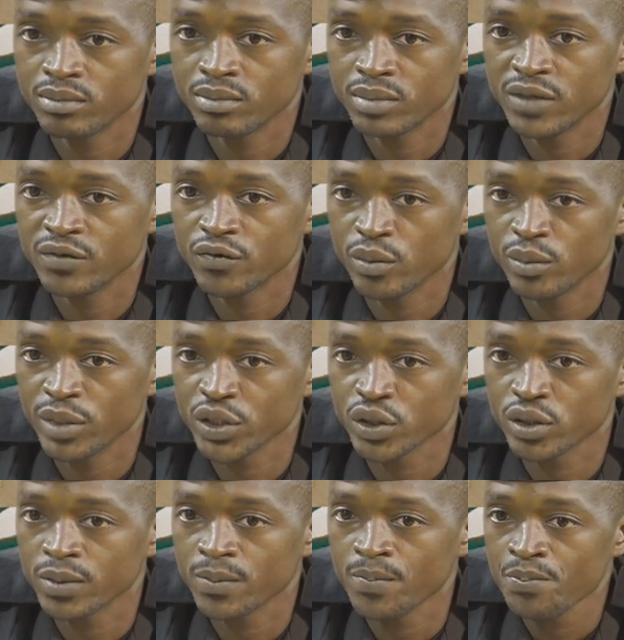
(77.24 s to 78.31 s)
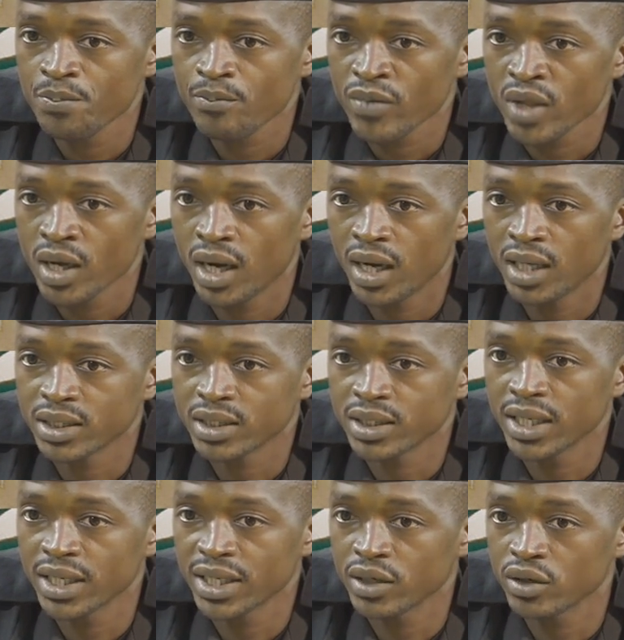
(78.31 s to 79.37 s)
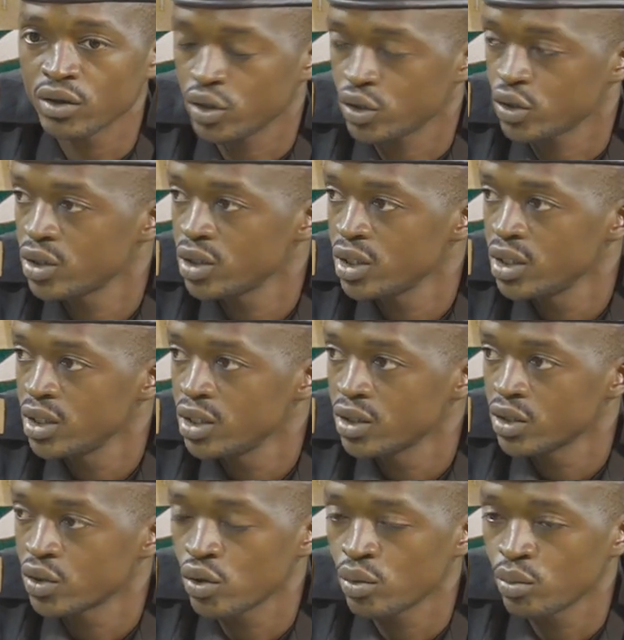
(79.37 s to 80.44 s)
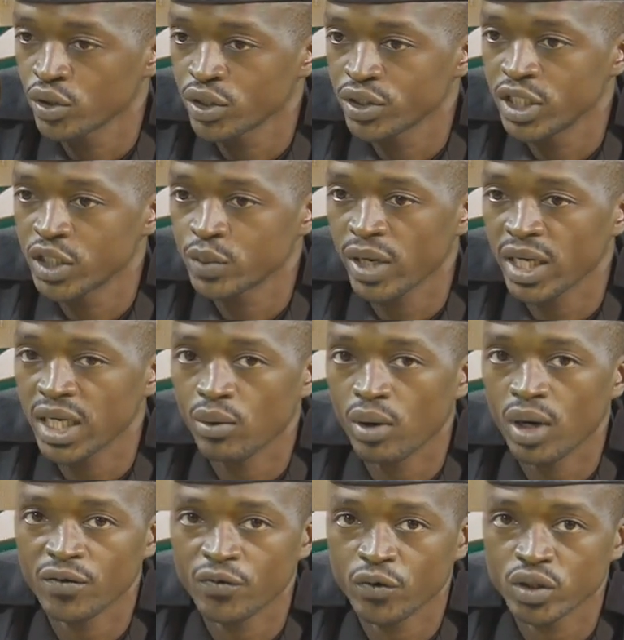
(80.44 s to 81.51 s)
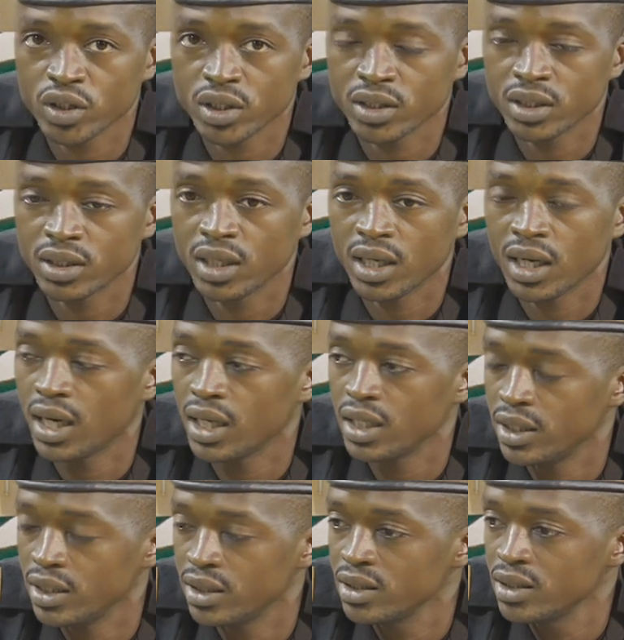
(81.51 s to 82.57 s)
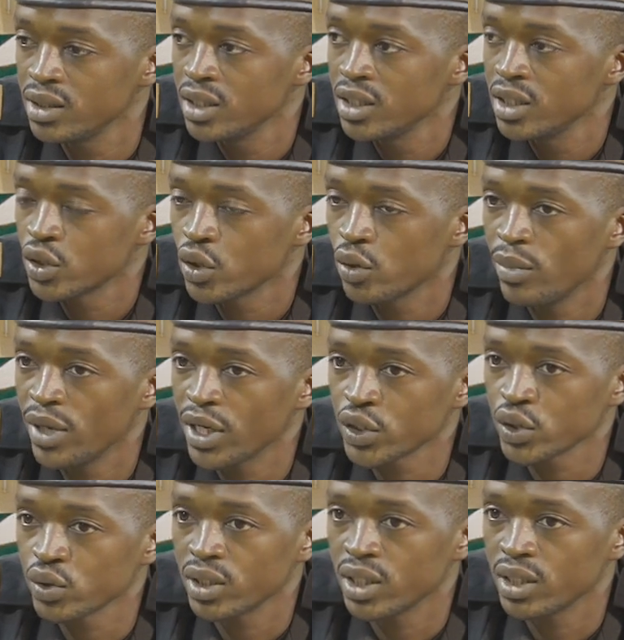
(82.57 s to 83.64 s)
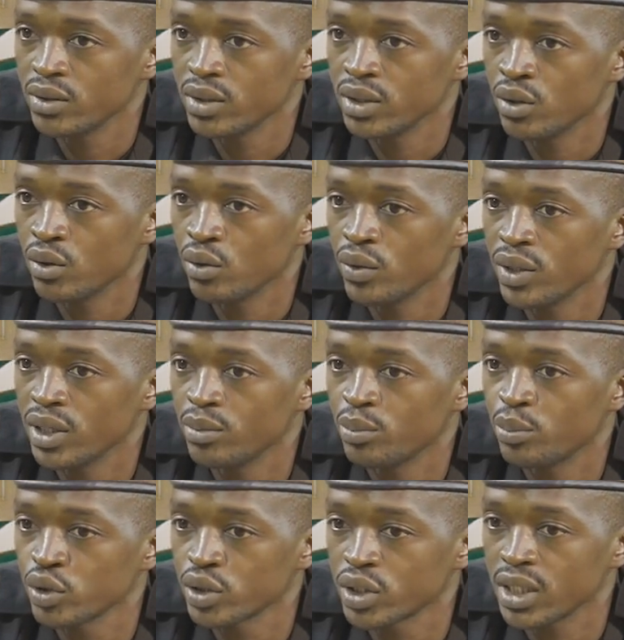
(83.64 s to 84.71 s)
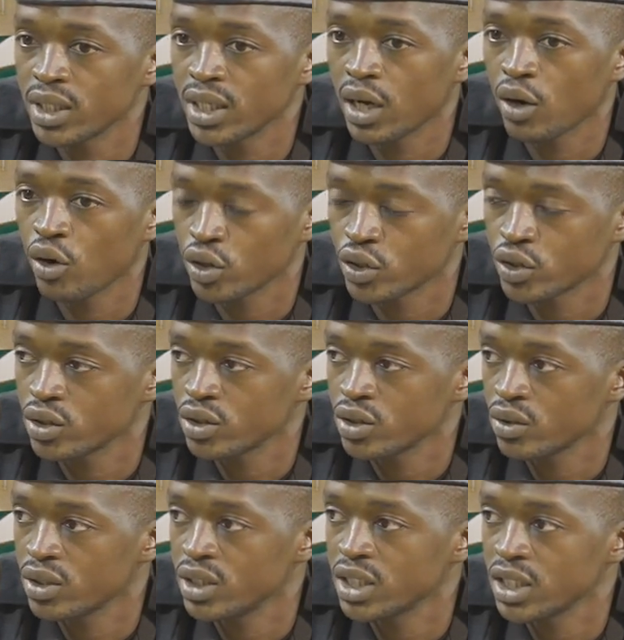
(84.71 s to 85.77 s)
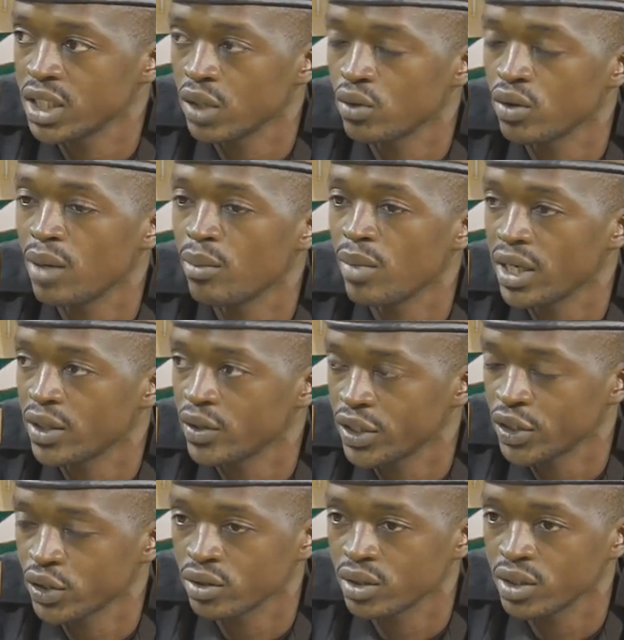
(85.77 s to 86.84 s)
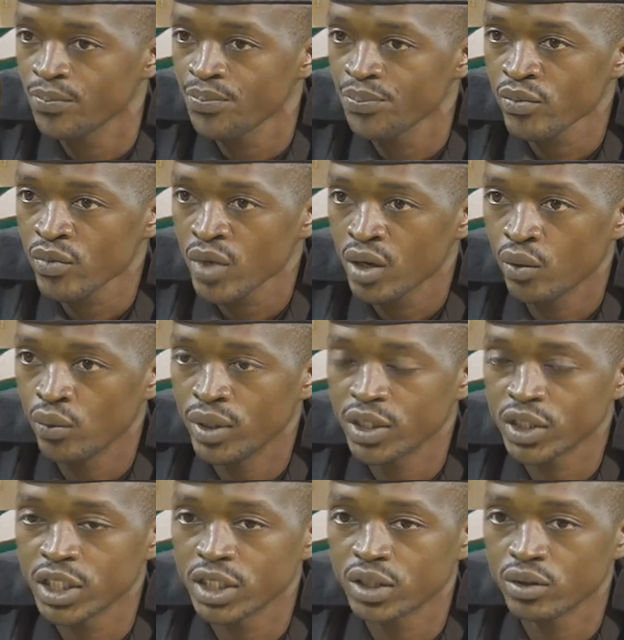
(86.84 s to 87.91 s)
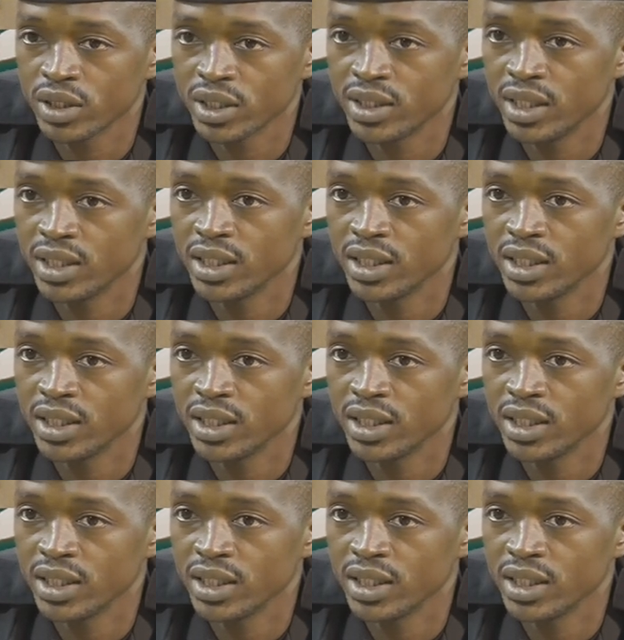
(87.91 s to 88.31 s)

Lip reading: information has shaken us so much, despite our efforts earlier to make sure that, you know, we put a halt to this irregular migration. We see to it that